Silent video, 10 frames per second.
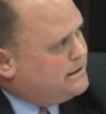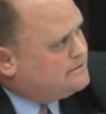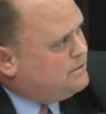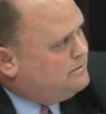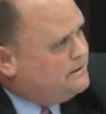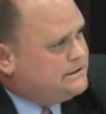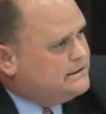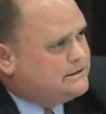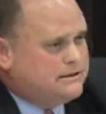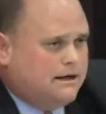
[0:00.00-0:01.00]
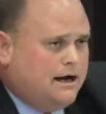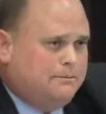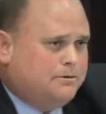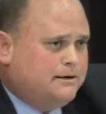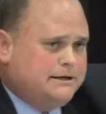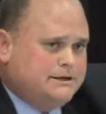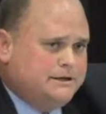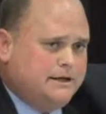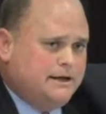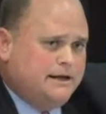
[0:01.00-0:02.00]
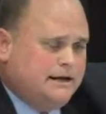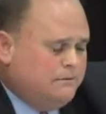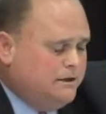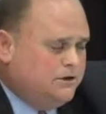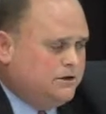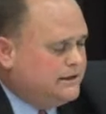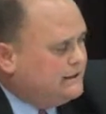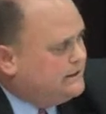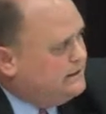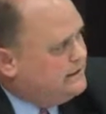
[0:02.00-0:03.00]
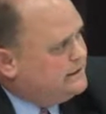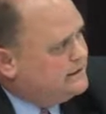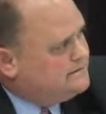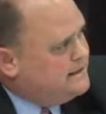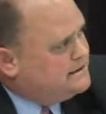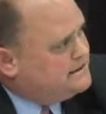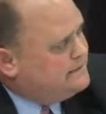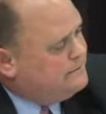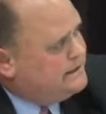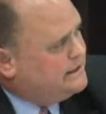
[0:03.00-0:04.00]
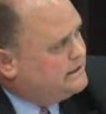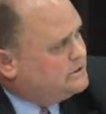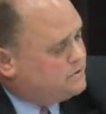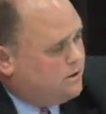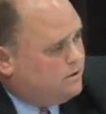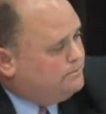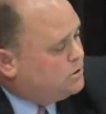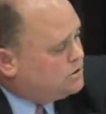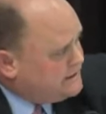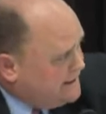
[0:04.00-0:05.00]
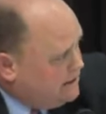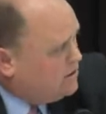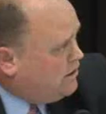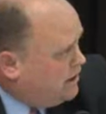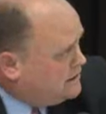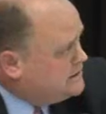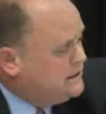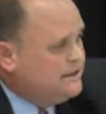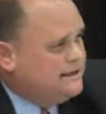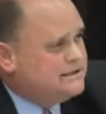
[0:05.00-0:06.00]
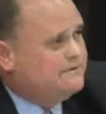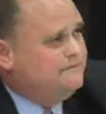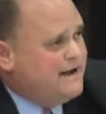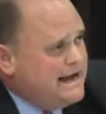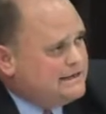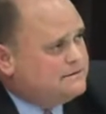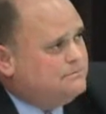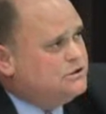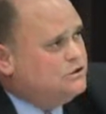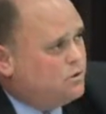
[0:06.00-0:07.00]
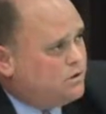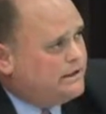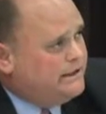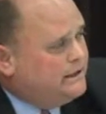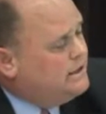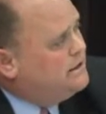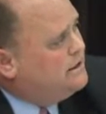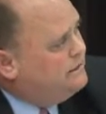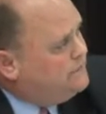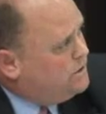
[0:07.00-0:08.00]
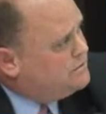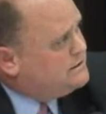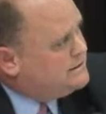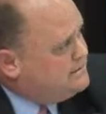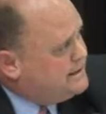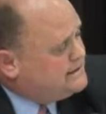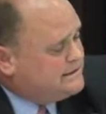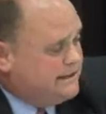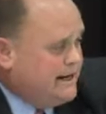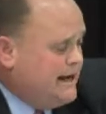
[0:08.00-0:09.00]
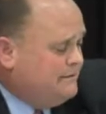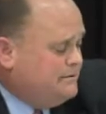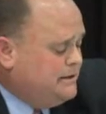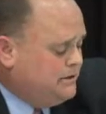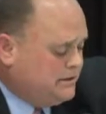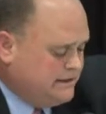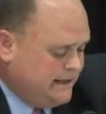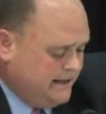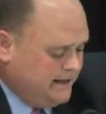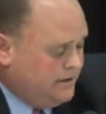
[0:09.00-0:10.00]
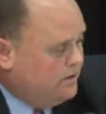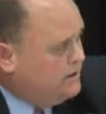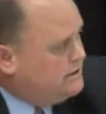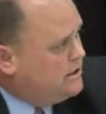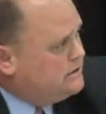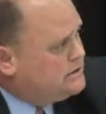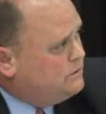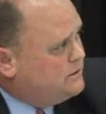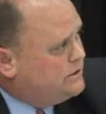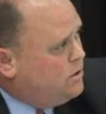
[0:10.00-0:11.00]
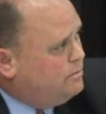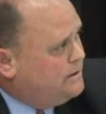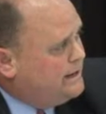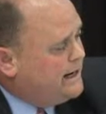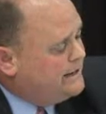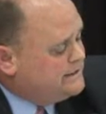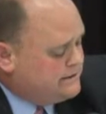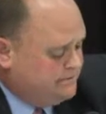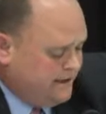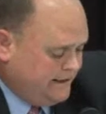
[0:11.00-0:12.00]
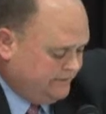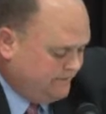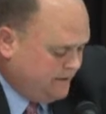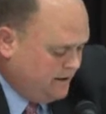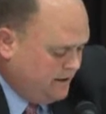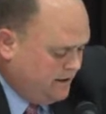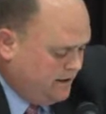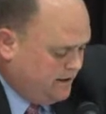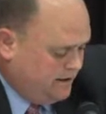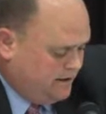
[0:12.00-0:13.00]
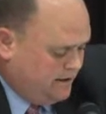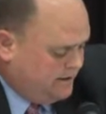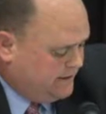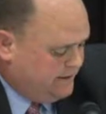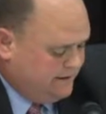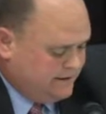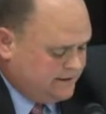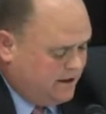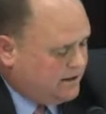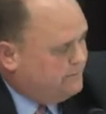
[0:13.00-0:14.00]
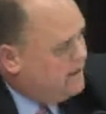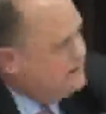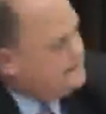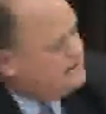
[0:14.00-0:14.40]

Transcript: my small business operation and we look at the expenses that we can control, personnel costs is a vast majority of those expenses, and they have to be looked at and done so with an open and honest debate. The other thing we can talk about